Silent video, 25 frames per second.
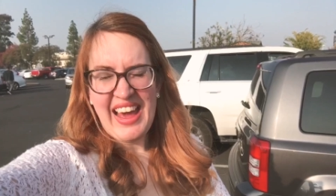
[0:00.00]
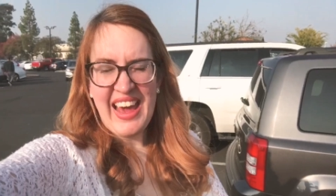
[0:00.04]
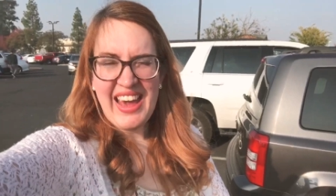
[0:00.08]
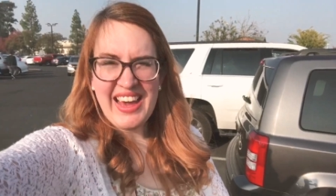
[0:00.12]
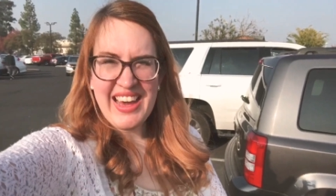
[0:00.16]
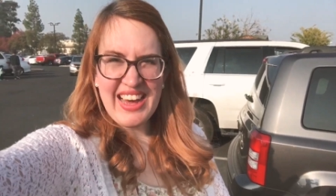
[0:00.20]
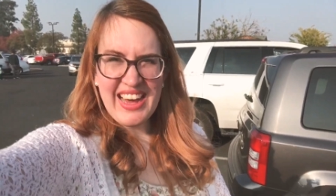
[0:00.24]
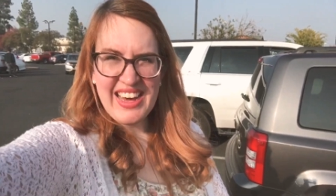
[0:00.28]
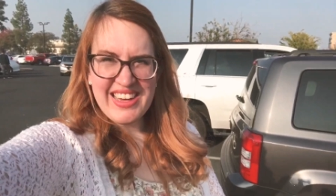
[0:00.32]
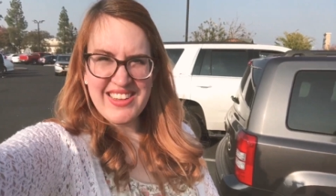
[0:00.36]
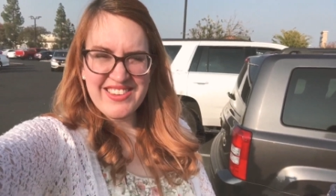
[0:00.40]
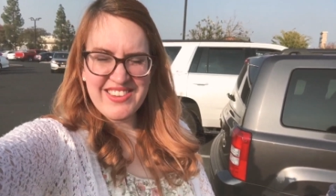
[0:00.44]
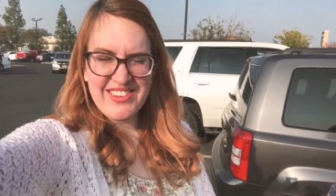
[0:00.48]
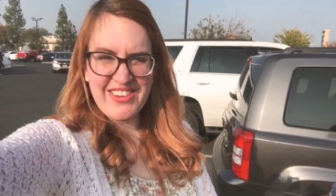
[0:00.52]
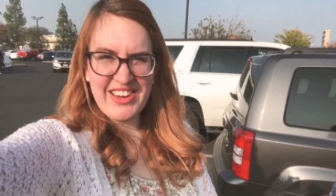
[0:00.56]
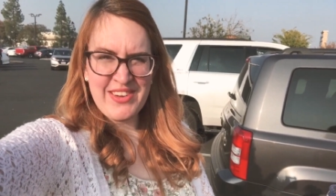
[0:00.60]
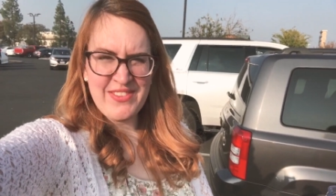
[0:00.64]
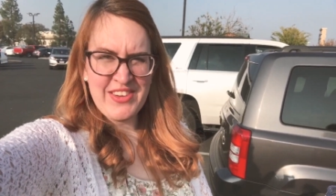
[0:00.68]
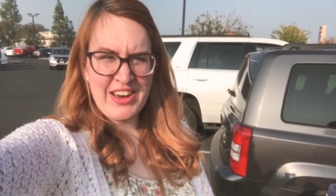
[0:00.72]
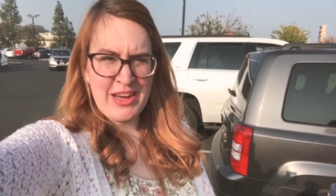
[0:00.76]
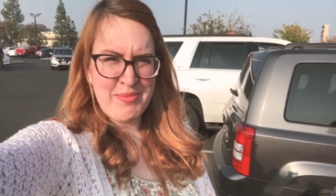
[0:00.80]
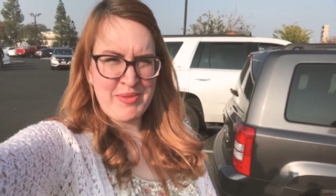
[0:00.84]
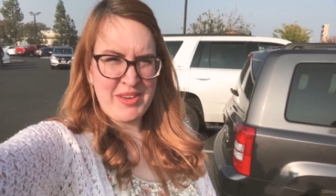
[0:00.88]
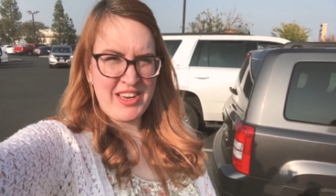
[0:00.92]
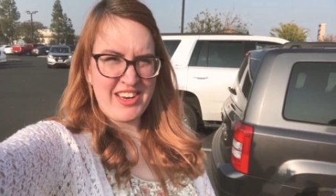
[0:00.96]
Hey guys, so I
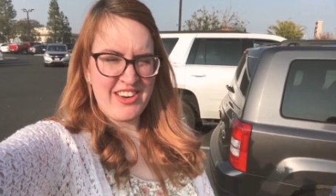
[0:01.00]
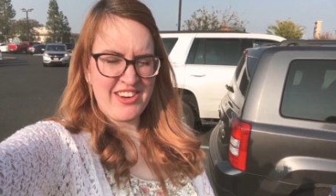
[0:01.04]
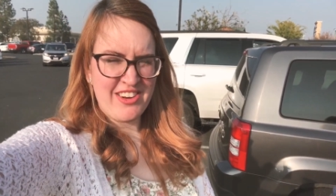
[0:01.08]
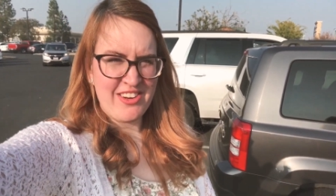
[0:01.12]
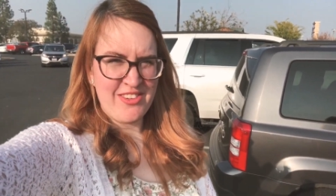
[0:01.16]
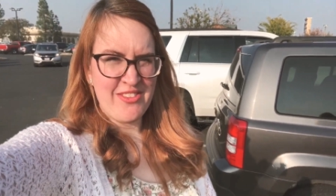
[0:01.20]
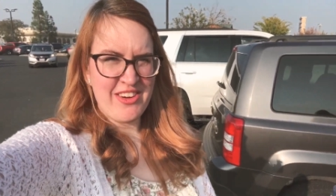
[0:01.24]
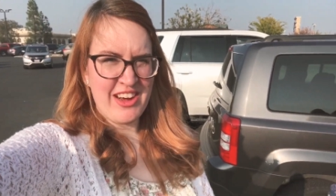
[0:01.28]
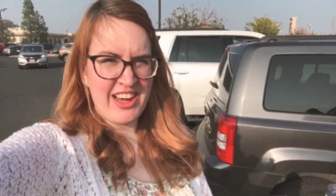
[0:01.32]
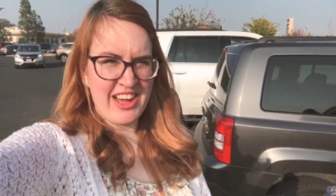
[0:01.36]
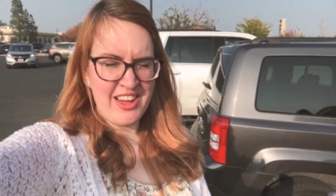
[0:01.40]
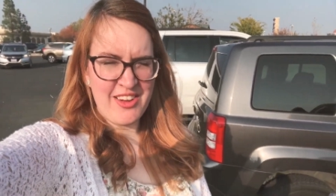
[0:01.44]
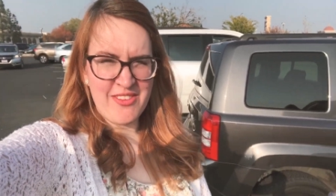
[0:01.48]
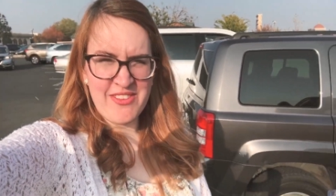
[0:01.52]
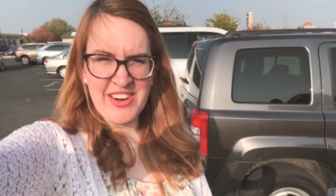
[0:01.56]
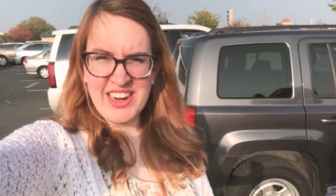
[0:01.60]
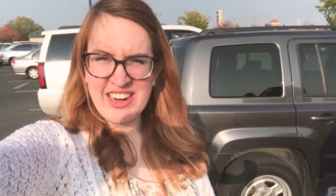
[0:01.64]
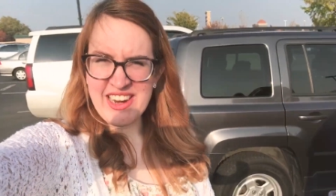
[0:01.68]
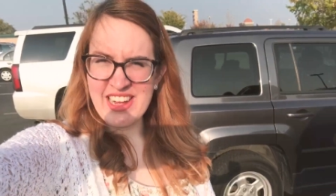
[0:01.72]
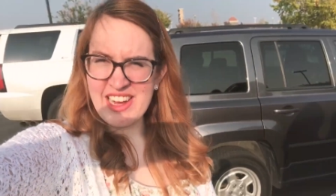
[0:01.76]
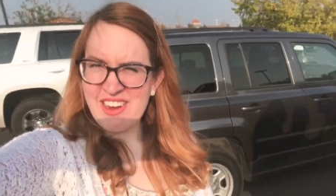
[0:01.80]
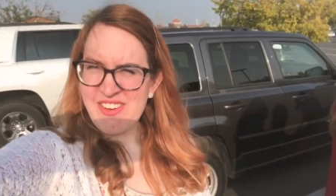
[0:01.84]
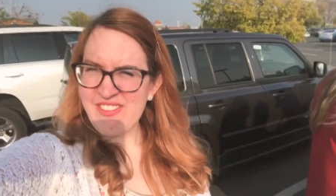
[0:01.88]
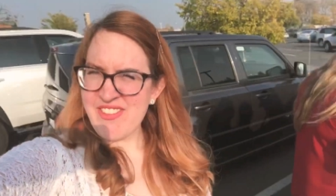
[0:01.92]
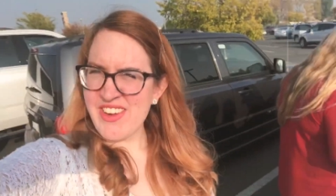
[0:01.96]
haven't updated in a while.
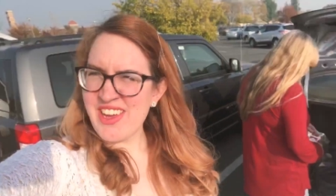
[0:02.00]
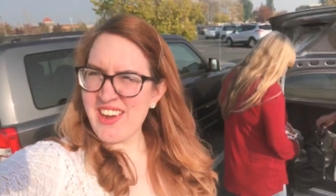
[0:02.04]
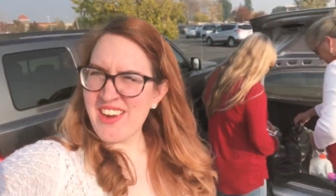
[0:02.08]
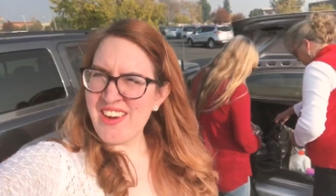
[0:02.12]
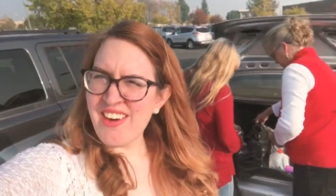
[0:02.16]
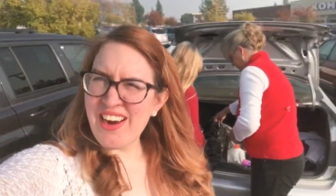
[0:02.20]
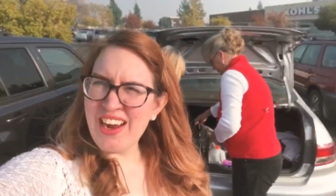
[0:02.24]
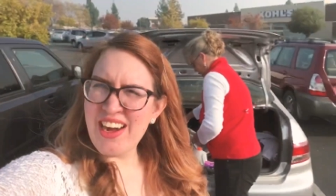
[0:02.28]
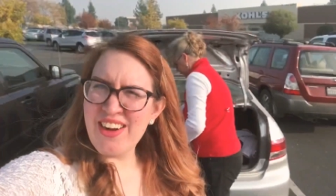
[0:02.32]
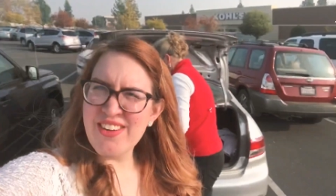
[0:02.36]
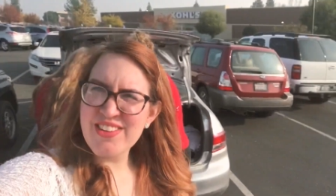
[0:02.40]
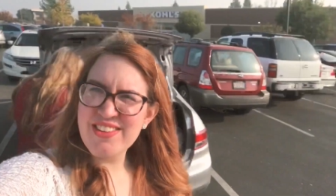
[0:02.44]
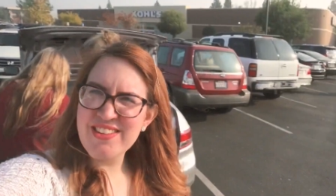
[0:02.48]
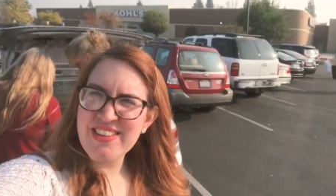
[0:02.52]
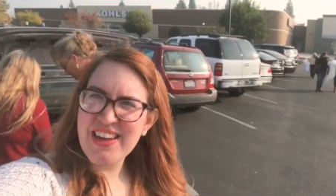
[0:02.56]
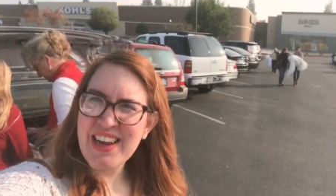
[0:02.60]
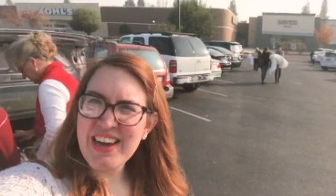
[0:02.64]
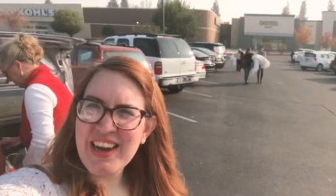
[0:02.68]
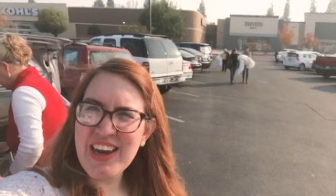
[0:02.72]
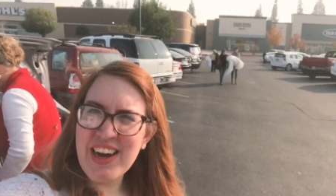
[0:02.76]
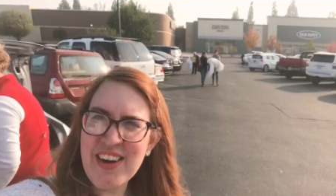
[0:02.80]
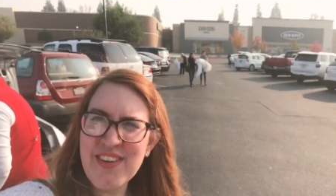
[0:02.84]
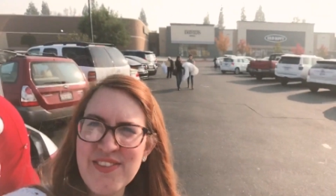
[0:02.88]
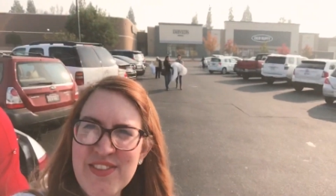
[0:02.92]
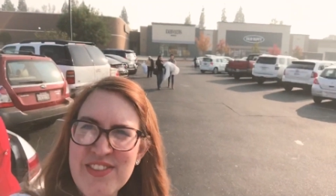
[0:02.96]
Right now we are
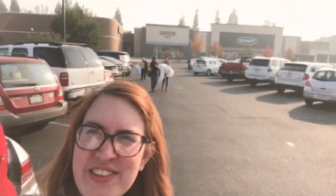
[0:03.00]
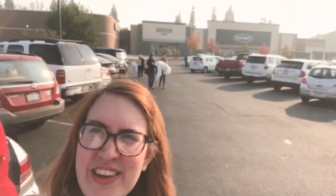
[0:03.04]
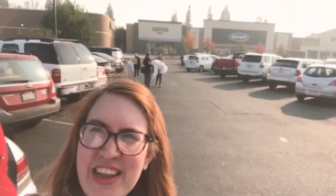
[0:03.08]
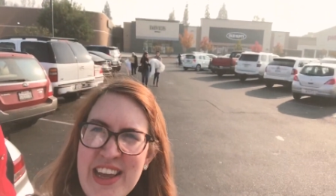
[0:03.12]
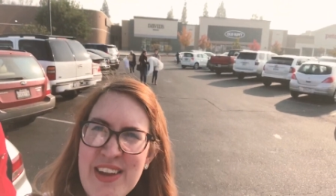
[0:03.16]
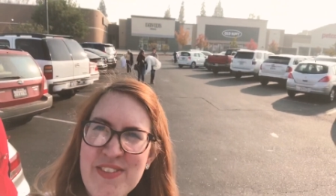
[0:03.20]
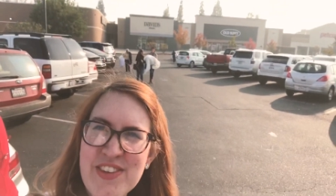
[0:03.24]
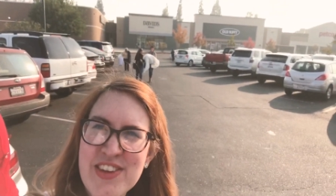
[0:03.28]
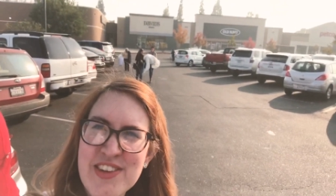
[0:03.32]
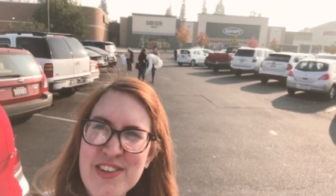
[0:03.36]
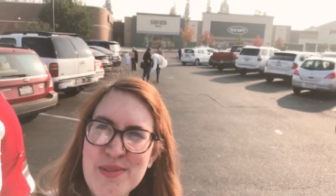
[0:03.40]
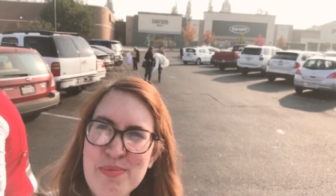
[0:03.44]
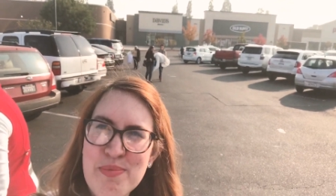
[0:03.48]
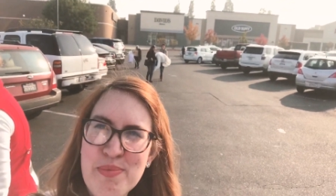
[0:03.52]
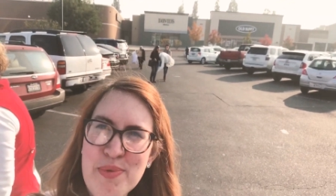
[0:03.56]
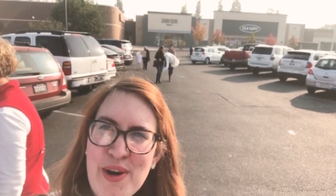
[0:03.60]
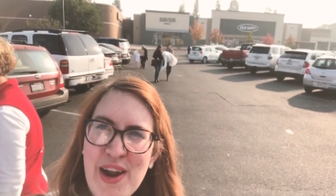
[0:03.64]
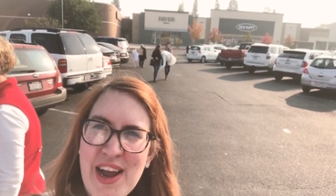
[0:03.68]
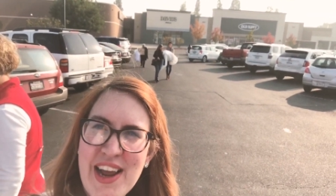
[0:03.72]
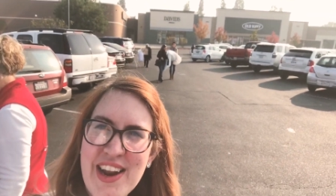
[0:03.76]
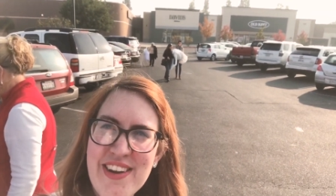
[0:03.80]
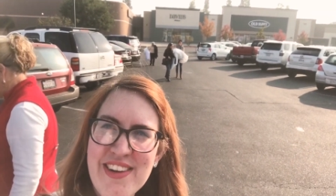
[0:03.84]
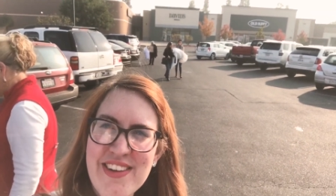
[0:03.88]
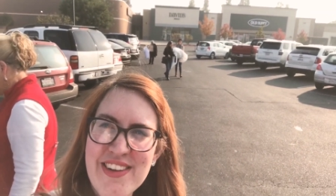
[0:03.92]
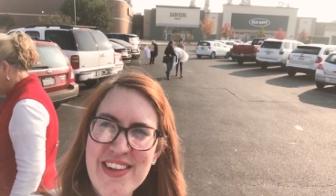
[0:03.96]
outside of David's
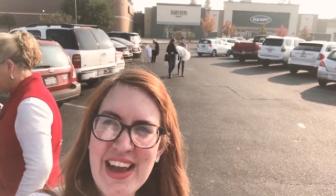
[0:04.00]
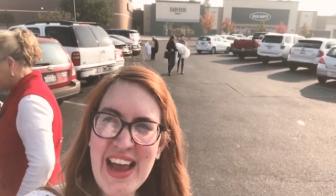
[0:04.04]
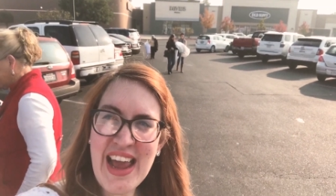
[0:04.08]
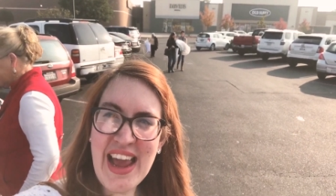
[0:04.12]
Bridal,